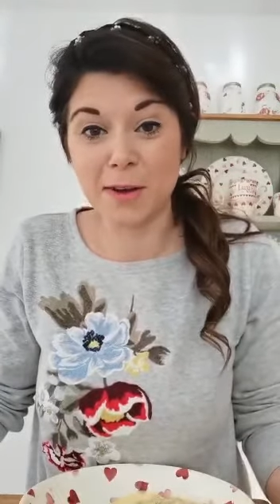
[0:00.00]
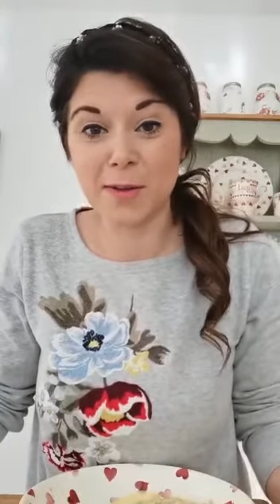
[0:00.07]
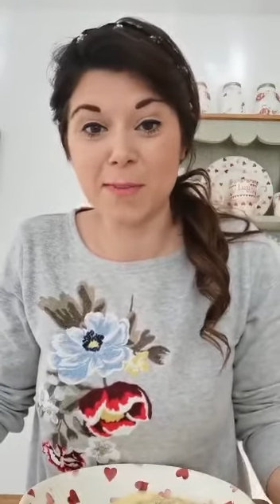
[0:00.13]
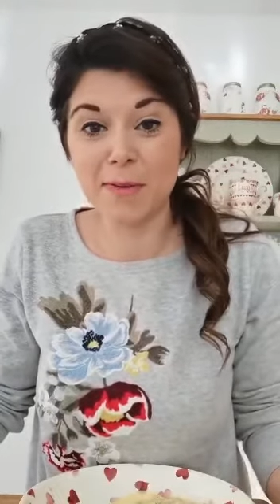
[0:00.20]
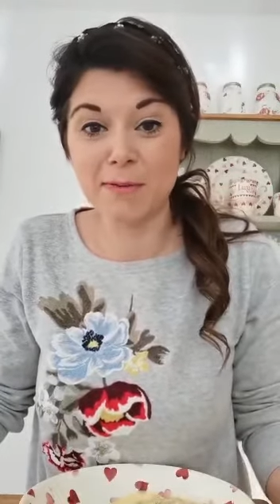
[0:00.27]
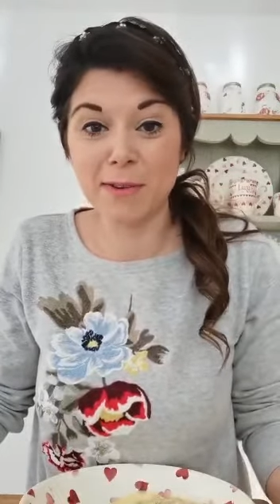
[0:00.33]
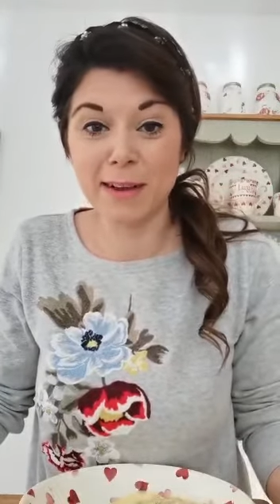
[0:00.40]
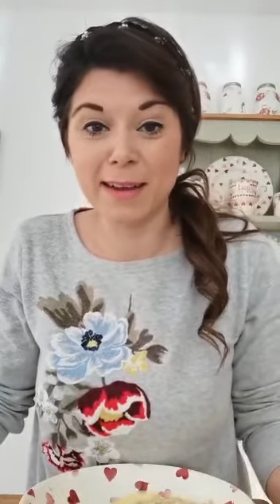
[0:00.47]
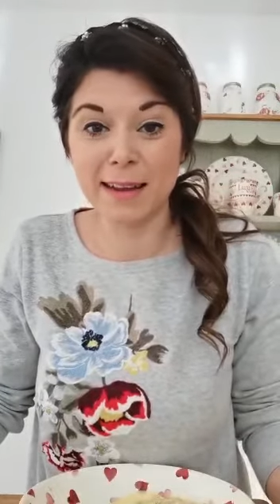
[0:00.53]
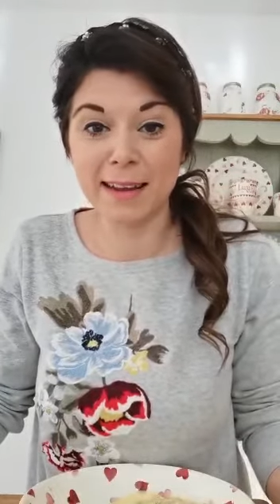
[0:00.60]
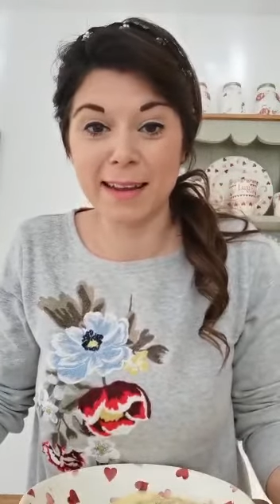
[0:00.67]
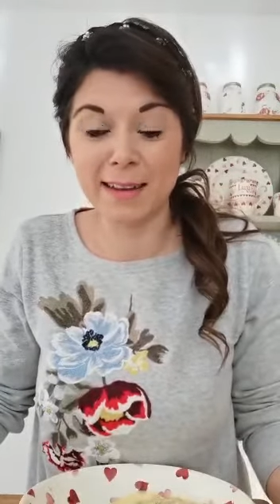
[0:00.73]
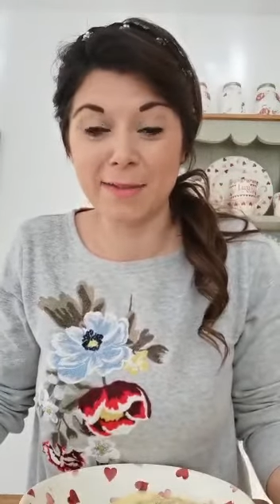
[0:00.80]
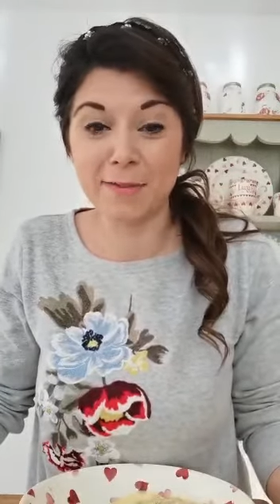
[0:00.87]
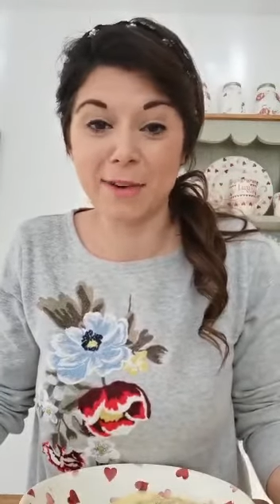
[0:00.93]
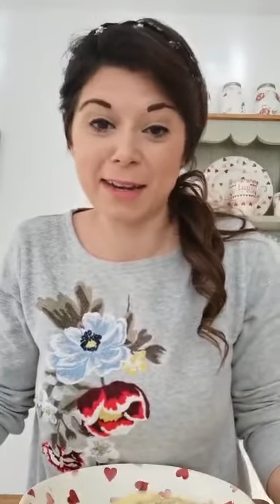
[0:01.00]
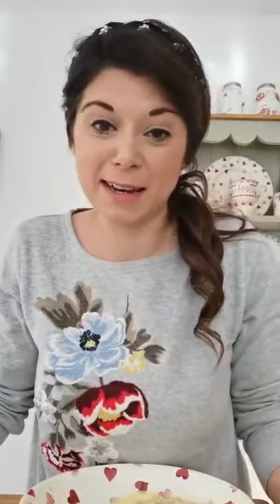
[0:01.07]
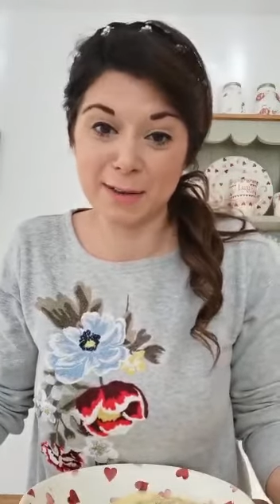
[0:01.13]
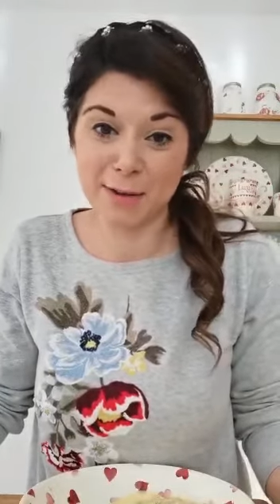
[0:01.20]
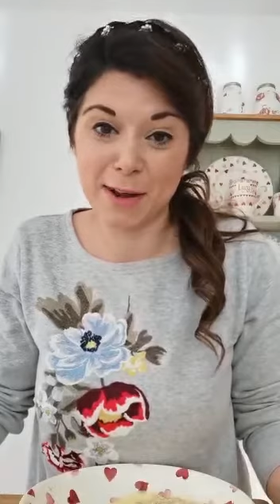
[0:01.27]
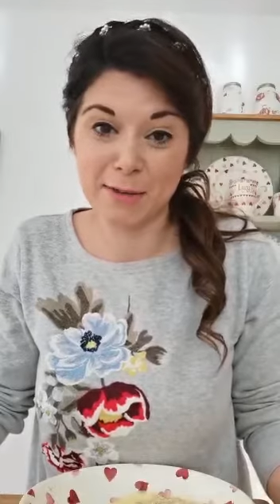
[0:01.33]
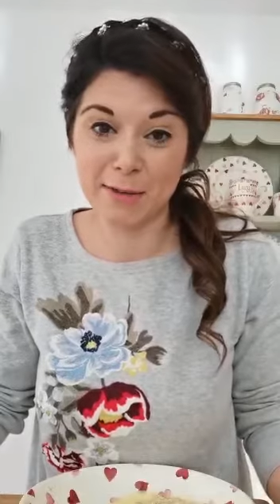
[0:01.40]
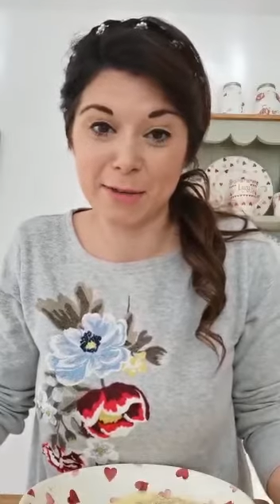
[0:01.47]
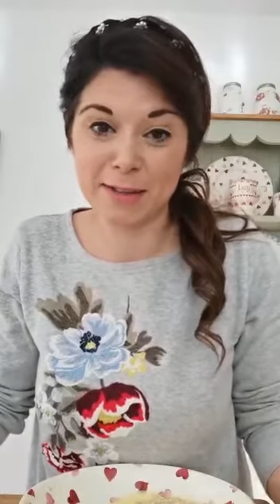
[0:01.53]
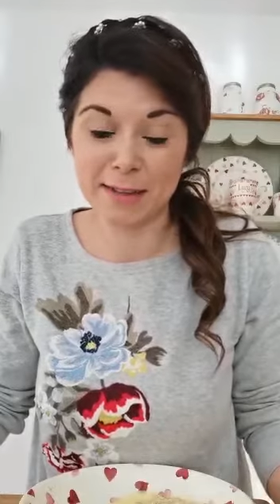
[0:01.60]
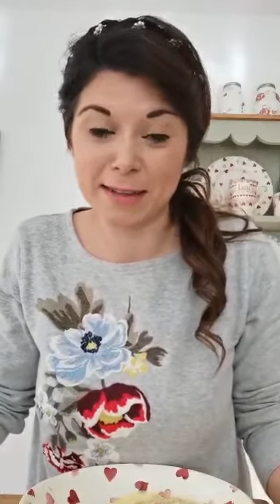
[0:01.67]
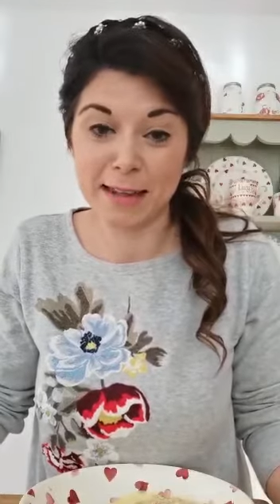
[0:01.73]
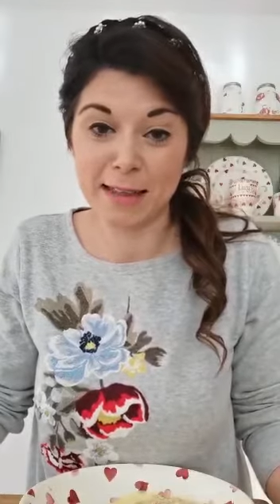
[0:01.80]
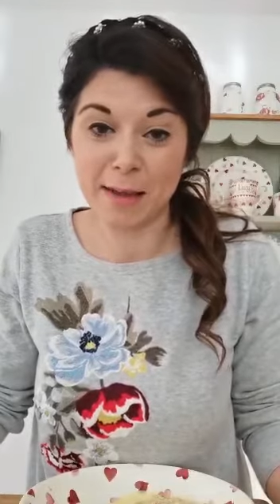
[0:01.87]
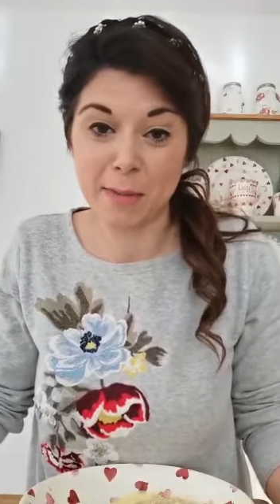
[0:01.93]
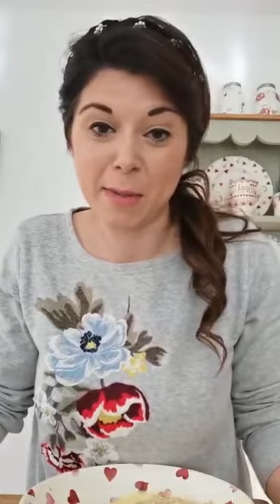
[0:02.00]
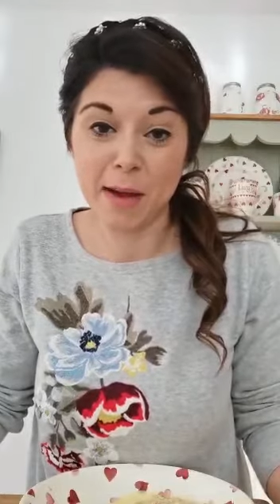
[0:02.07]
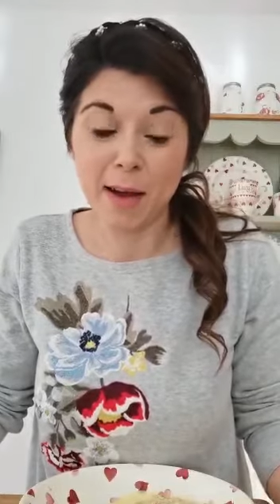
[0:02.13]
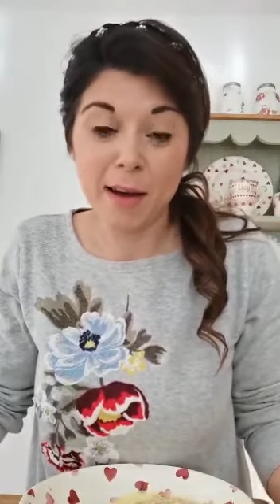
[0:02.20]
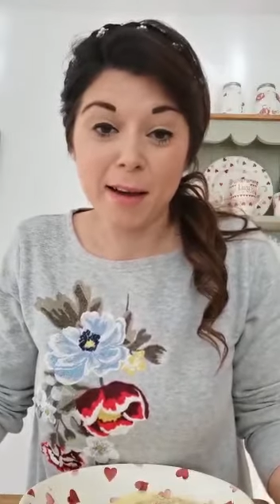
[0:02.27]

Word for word: I'd be really, really grateful to see them.